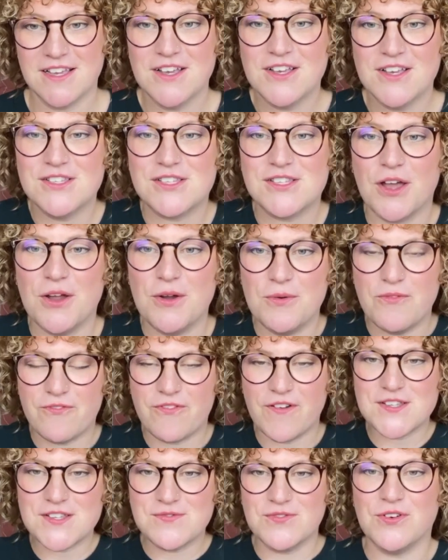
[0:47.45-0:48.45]
So
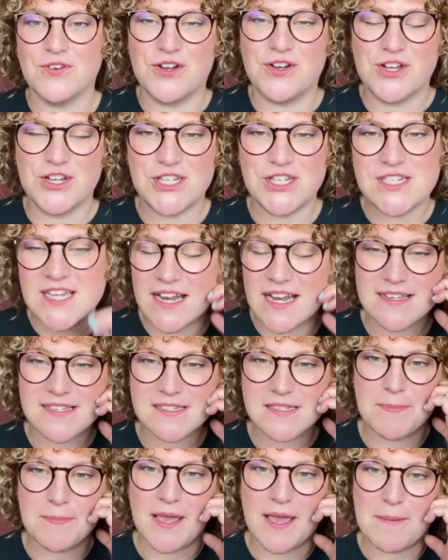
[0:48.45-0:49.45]
first of all, could you tell us
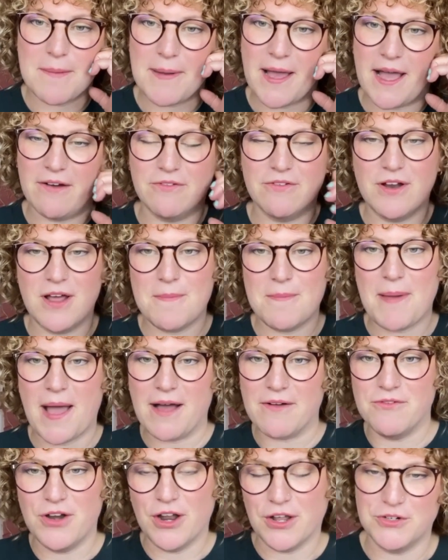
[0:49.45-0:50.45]
a bit
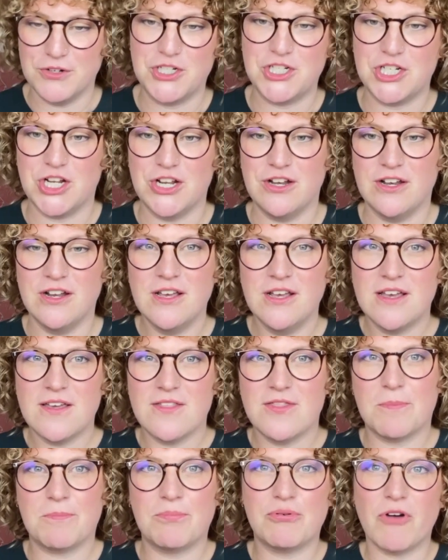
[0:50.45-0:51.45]
about Notion,
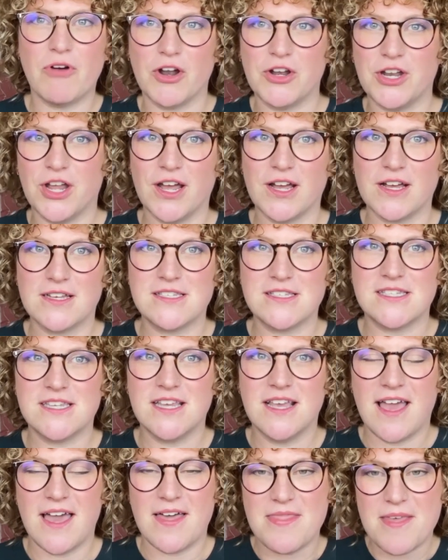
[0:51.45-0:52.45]
the product,
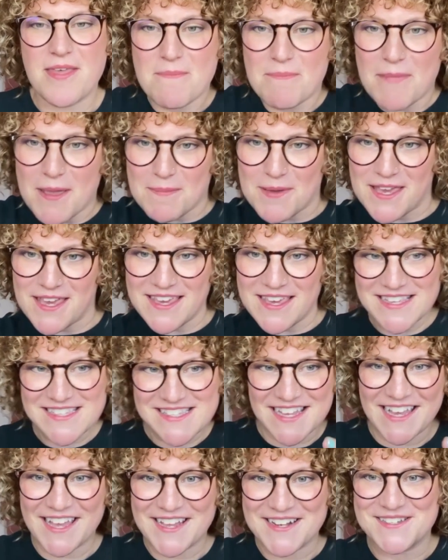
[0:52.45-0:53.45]
and then maybe
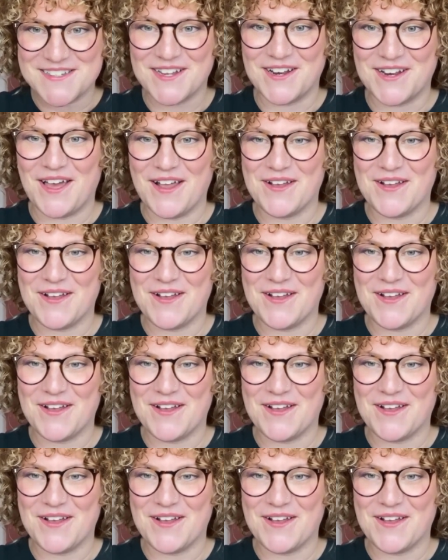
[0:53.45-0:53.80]
easing into